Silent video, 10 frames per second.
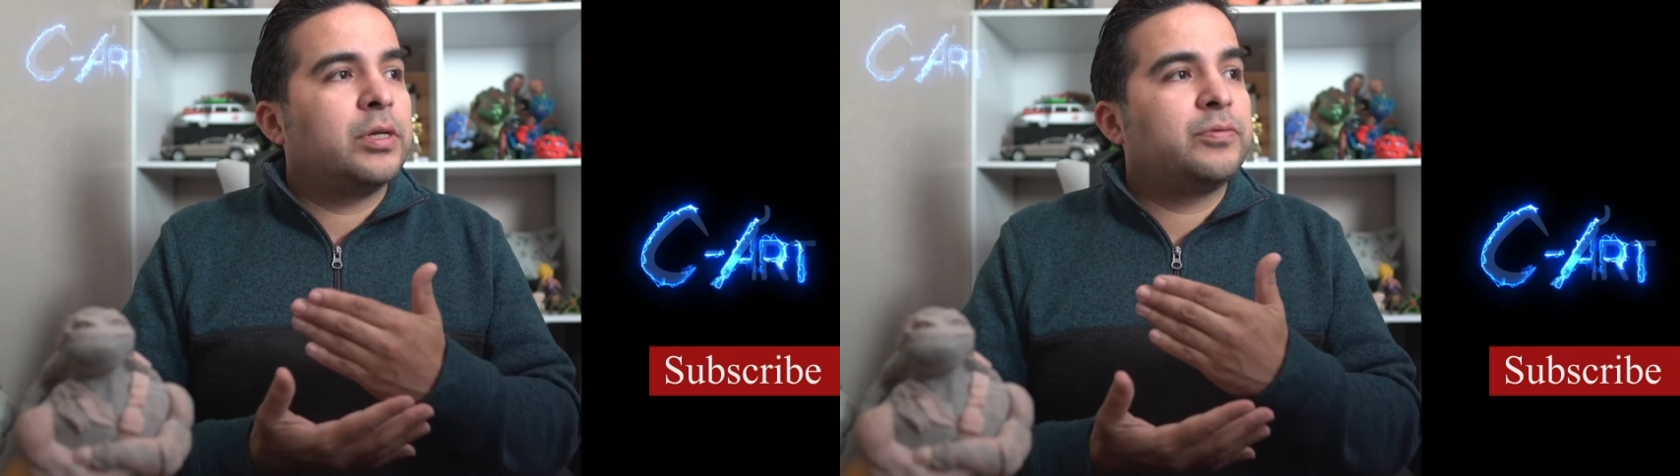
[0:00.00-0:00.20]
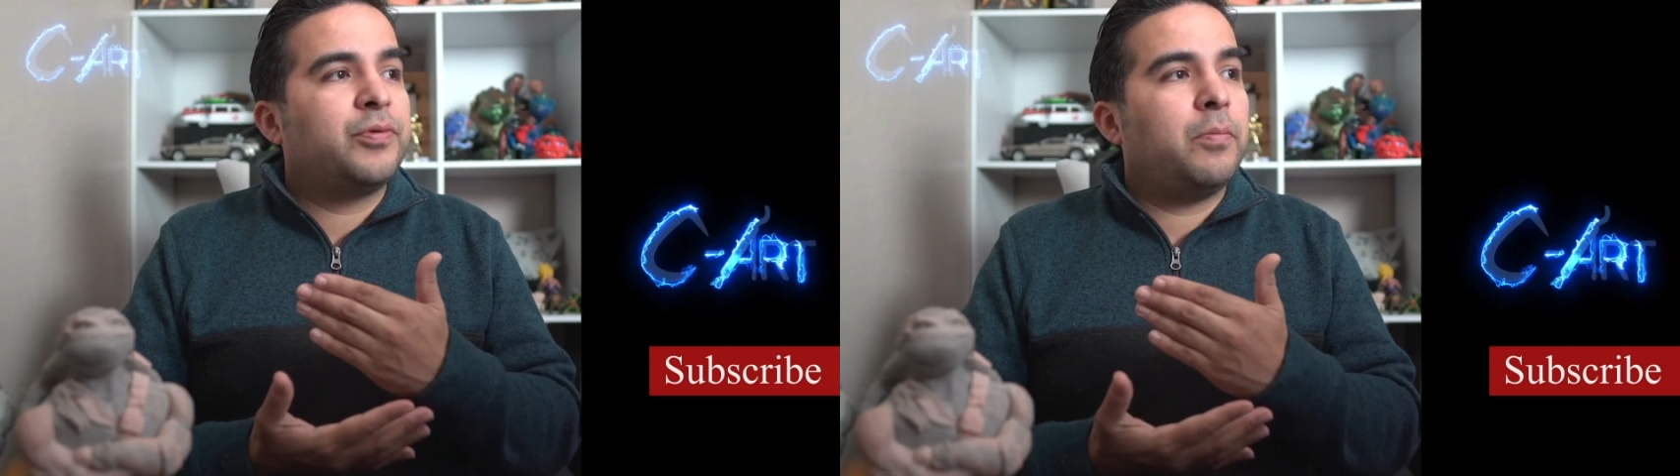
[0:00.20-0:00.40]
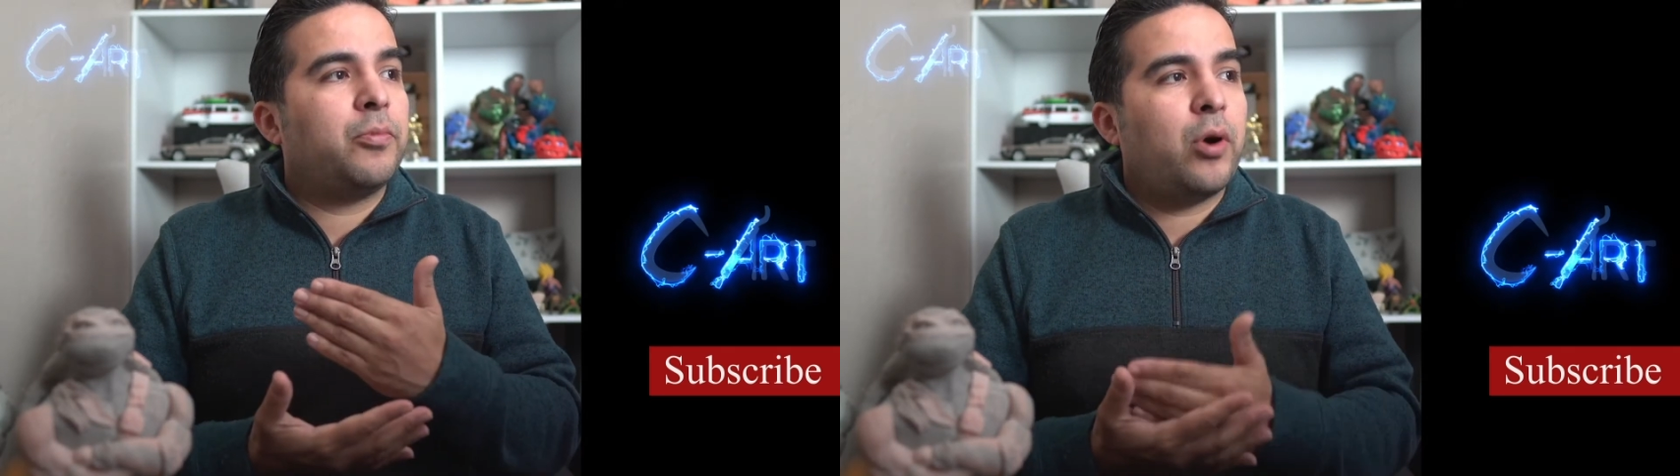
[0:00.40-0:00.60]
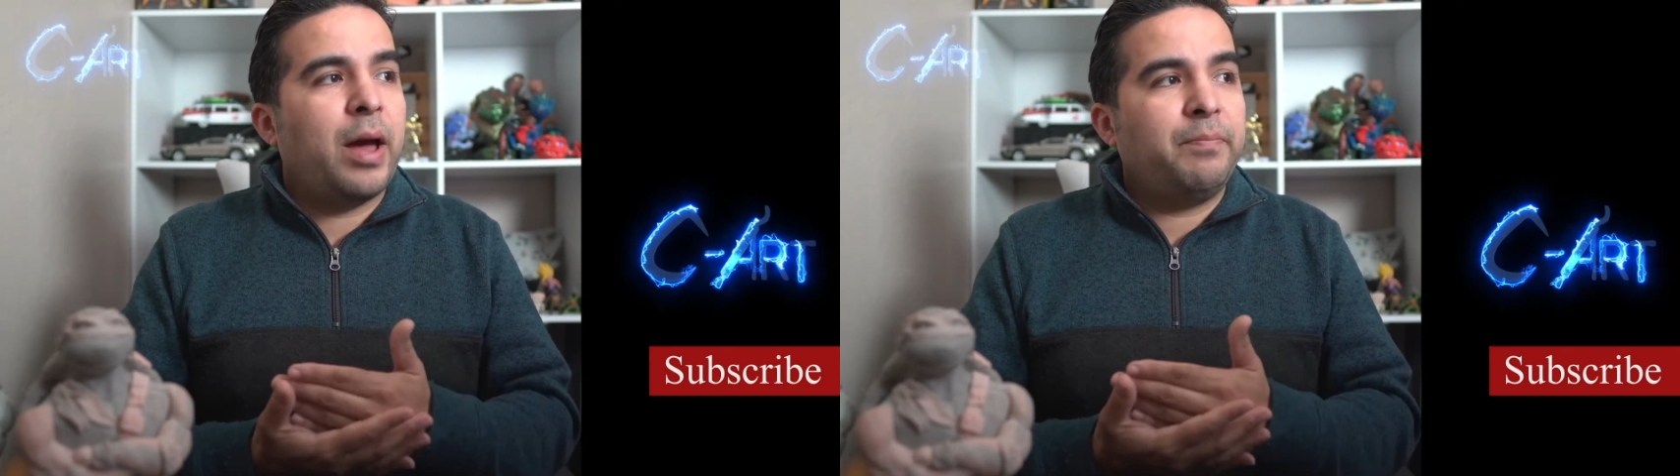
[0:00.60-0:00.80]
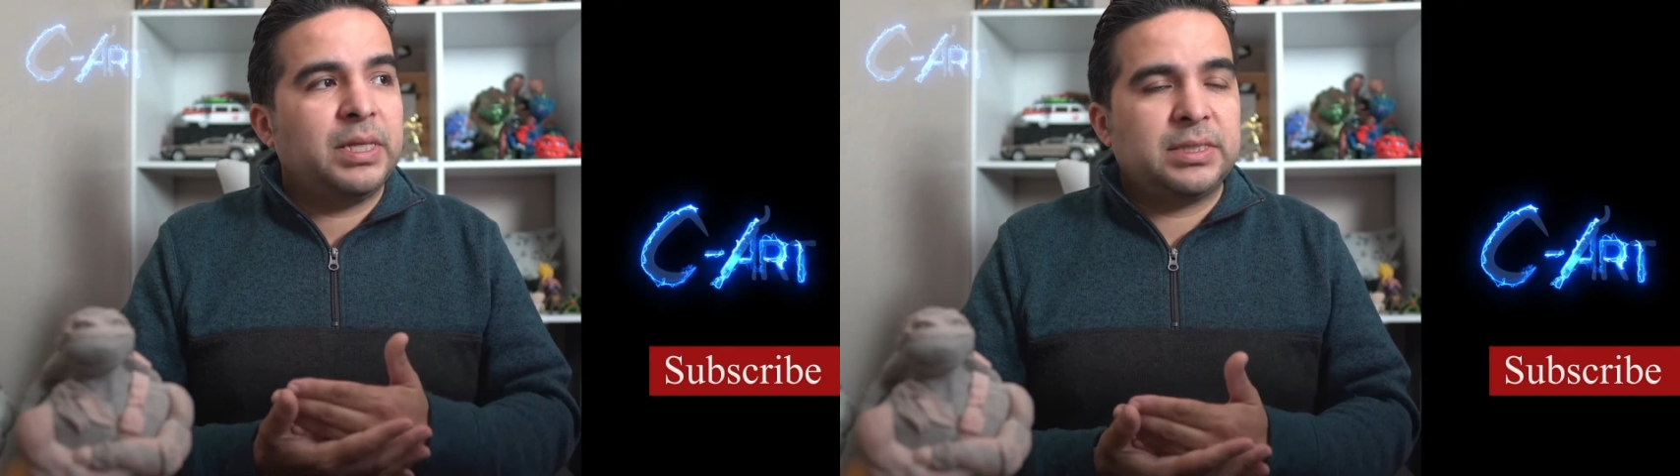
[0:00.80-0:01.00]
from
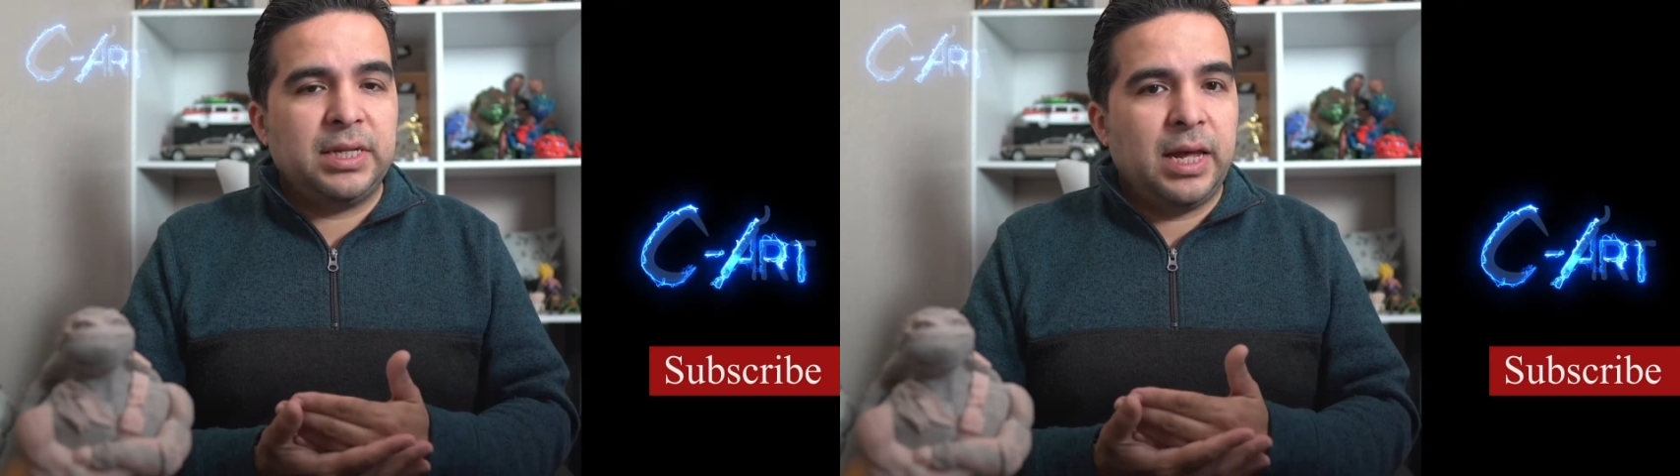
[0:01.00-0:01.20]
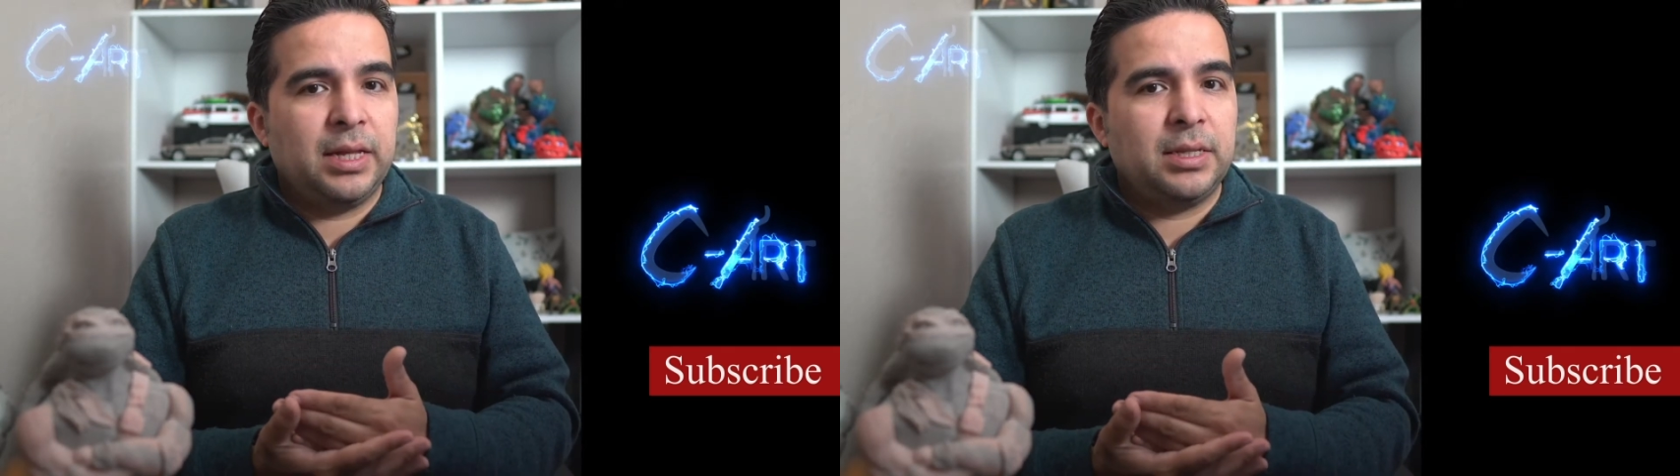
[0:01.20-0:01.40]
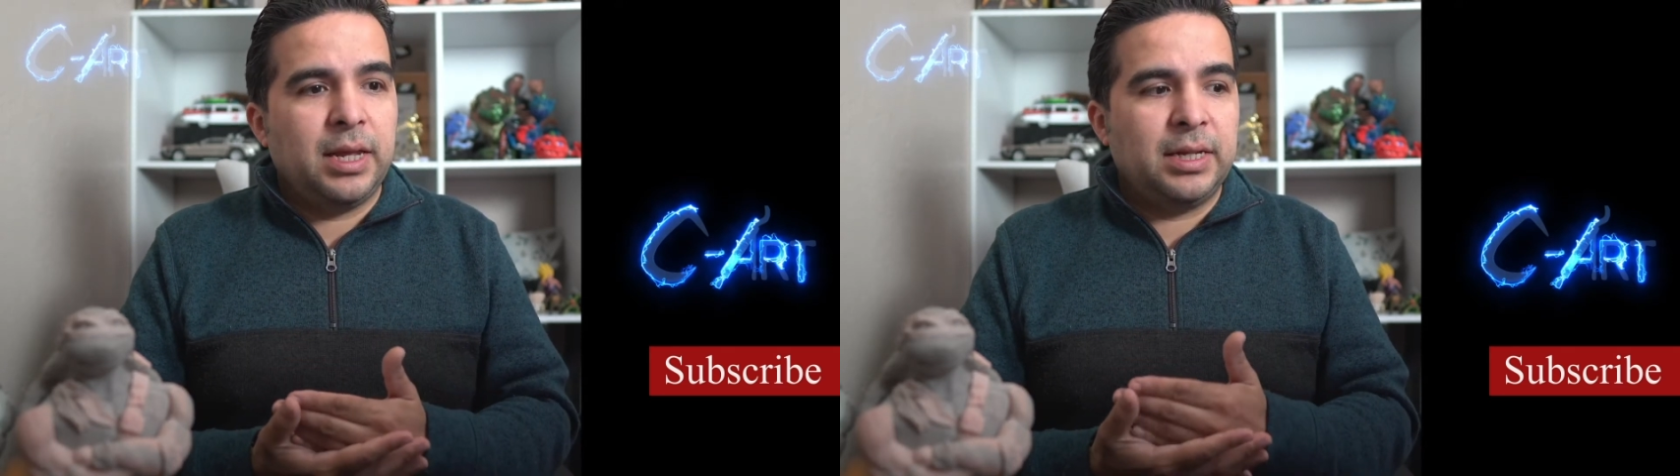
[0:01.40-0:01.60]
Rapid Set,